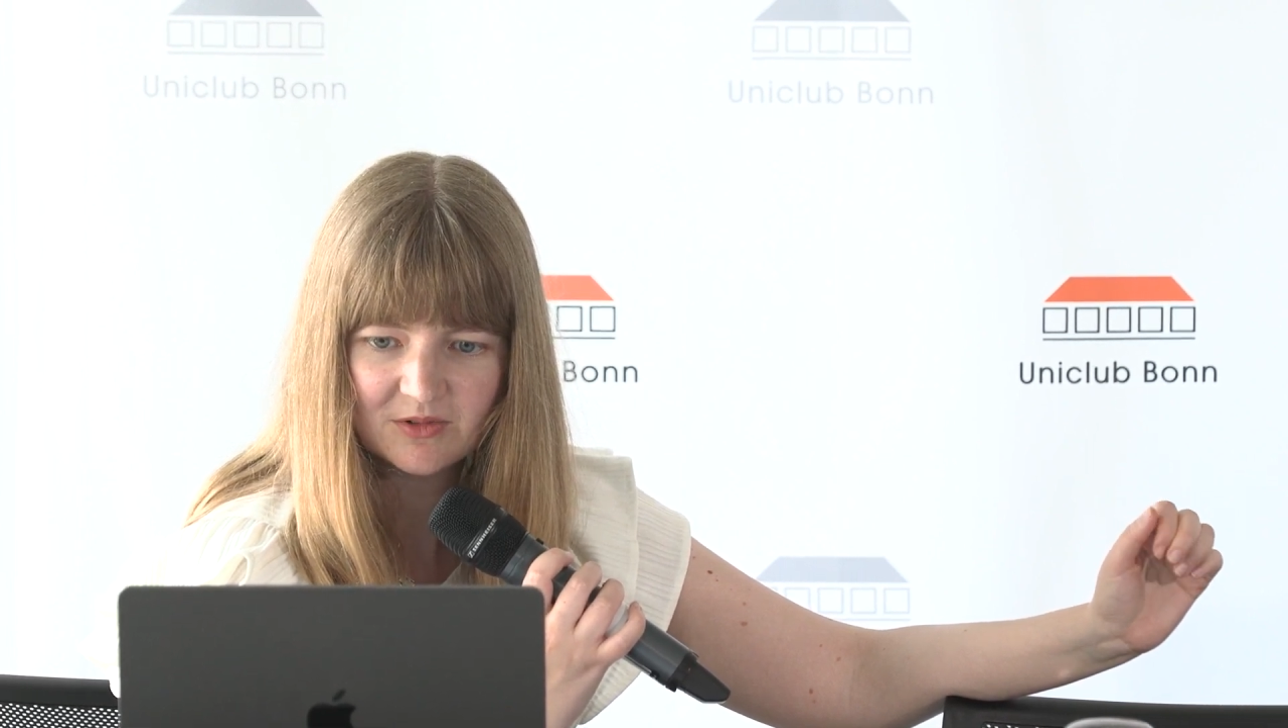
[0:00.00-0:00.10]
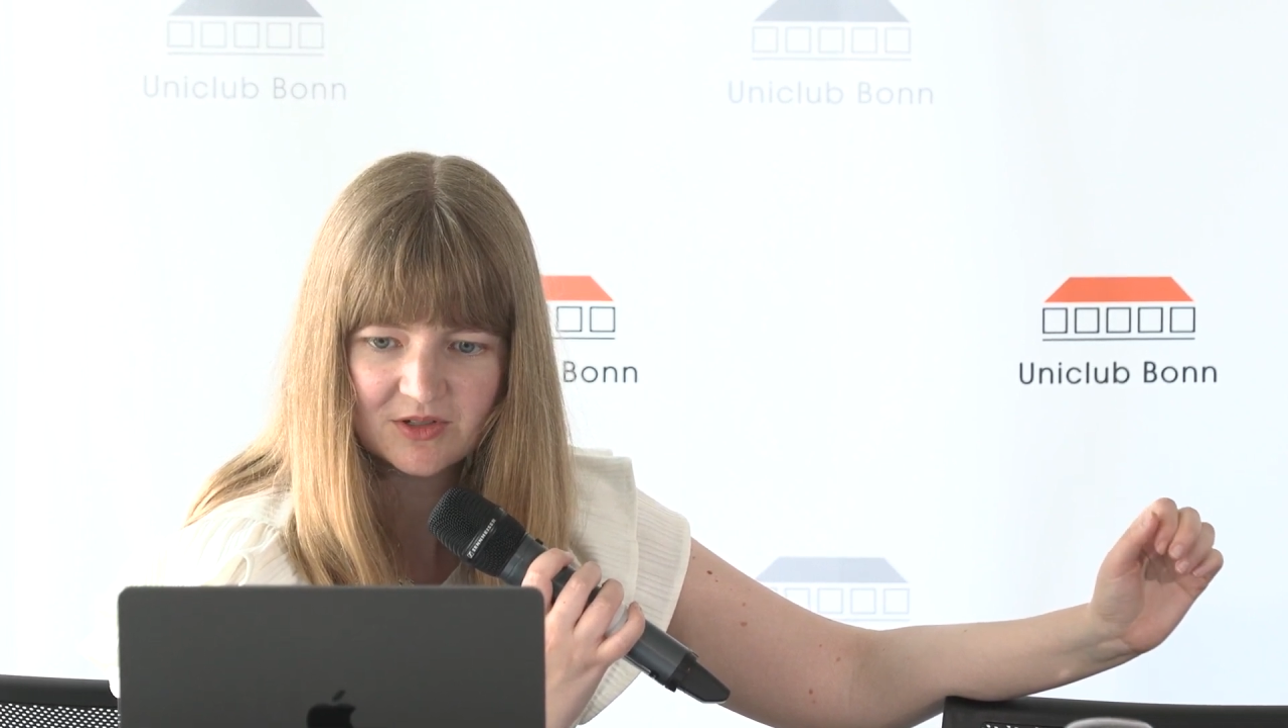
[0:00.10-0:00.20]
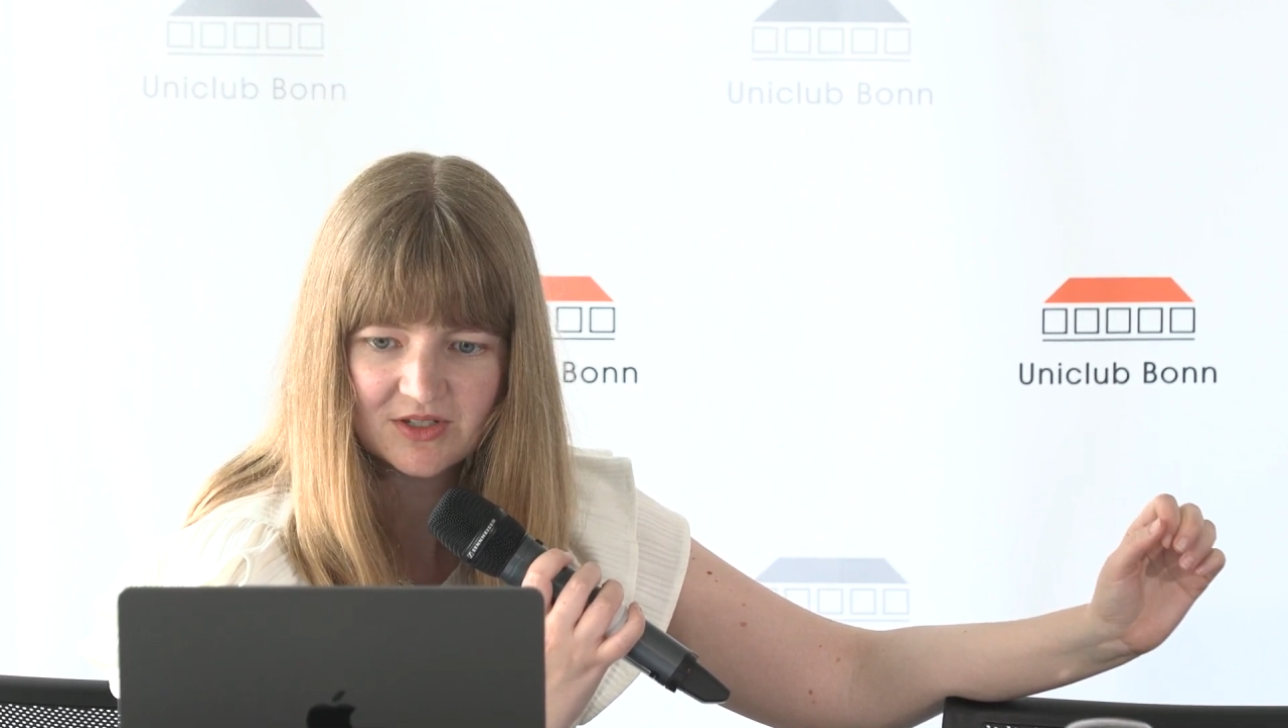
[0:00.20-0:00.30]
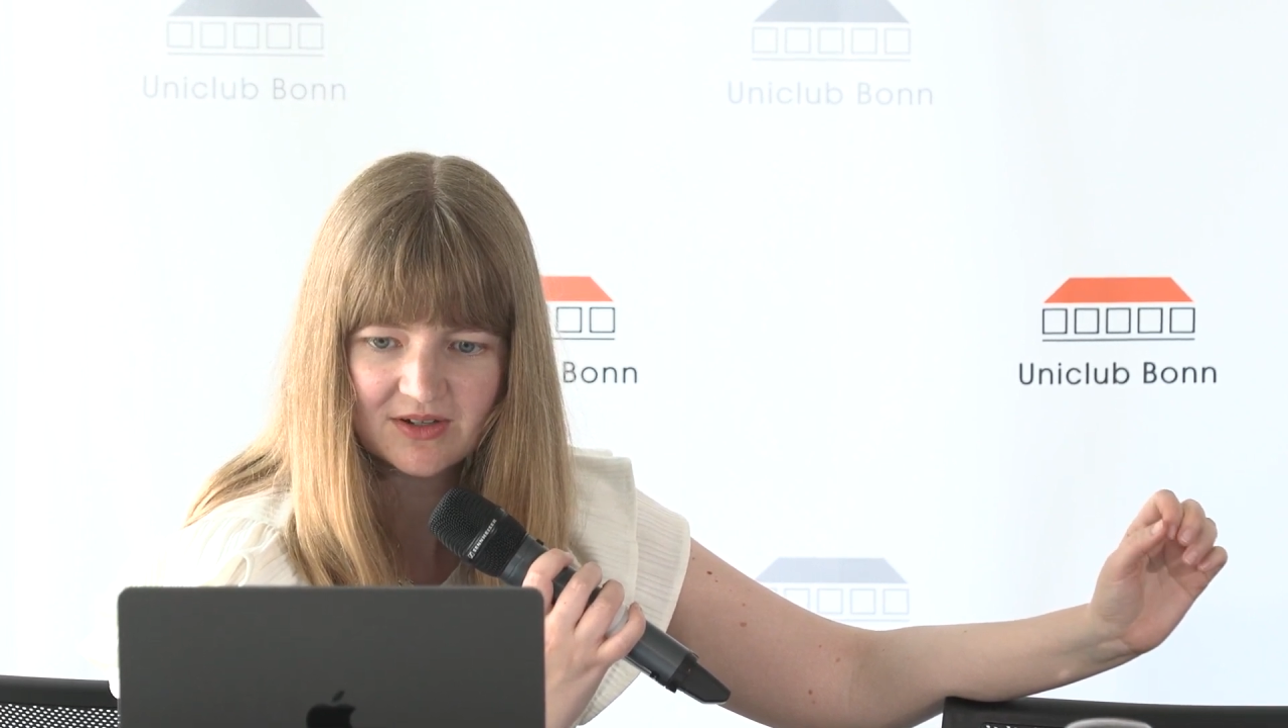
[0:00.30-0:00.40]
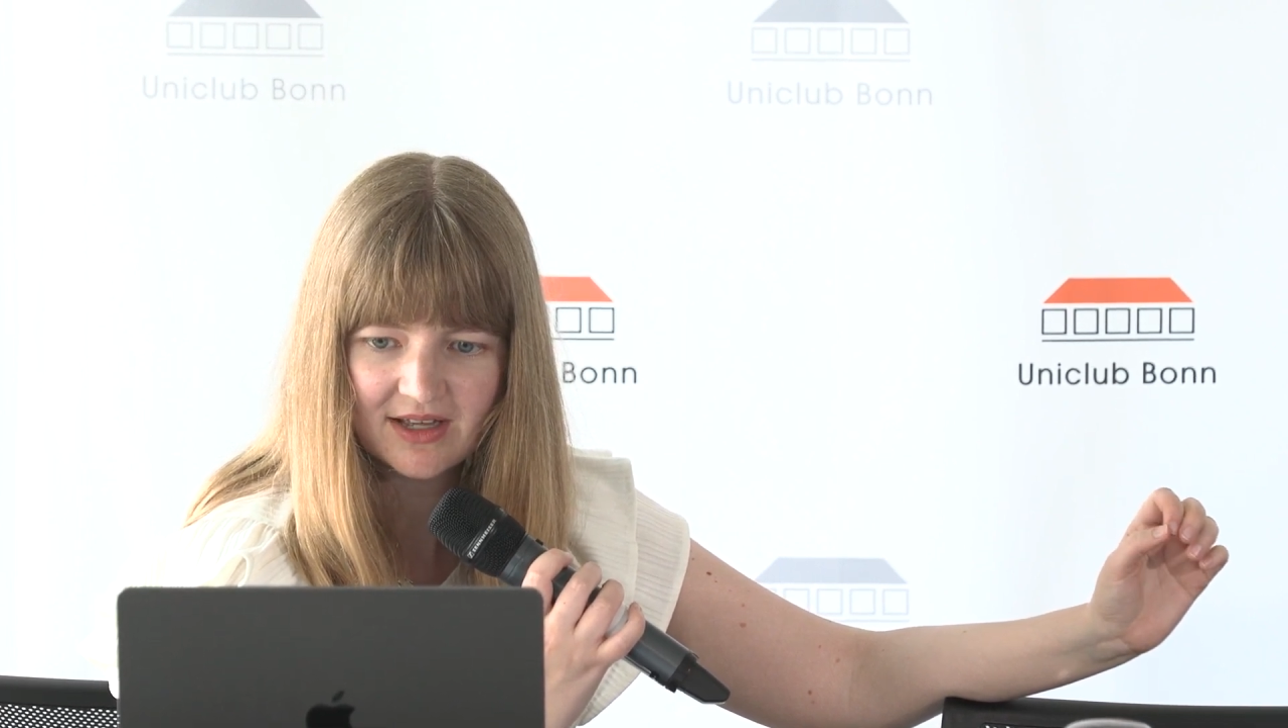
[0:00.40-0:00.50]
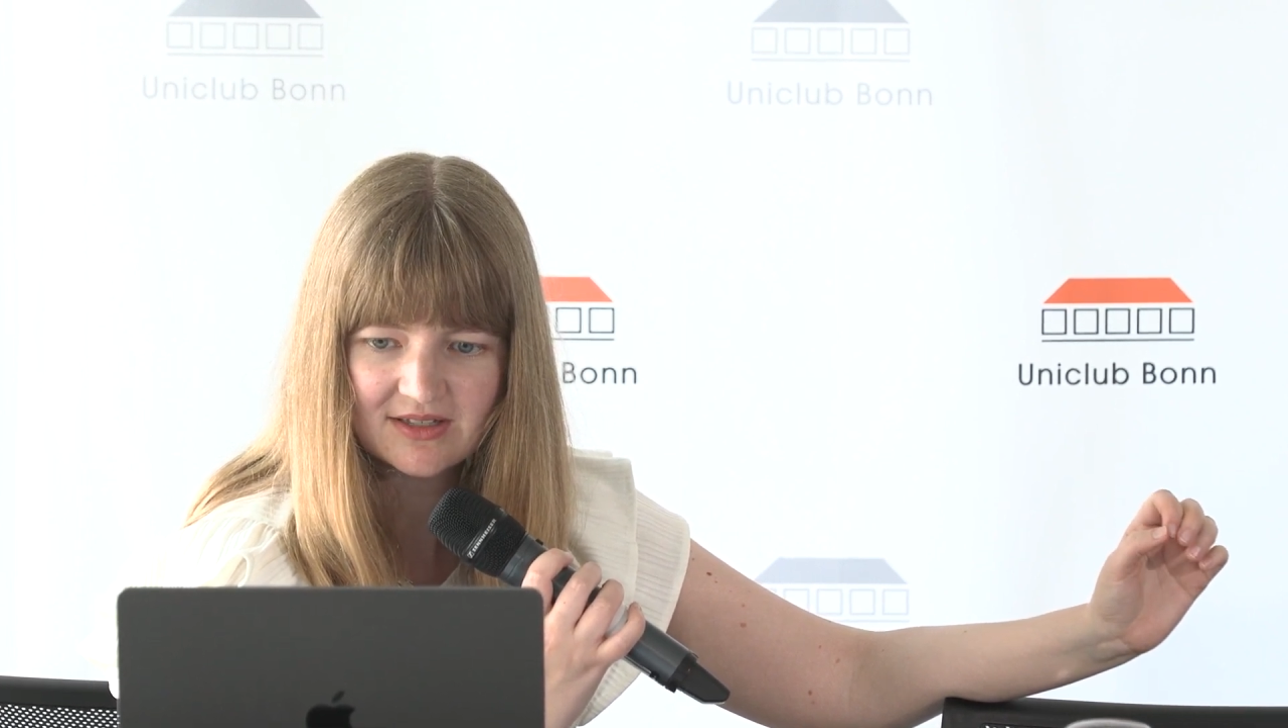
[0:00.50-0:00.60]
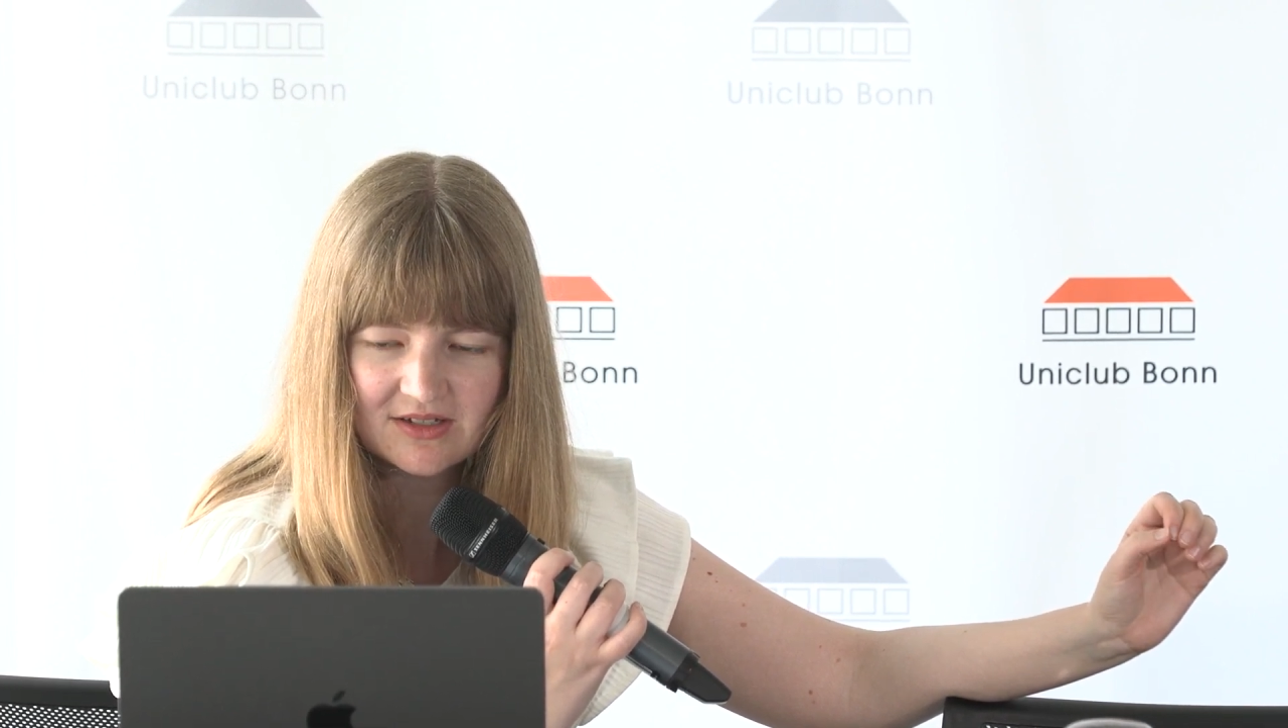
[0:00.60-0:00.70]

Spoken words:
once you get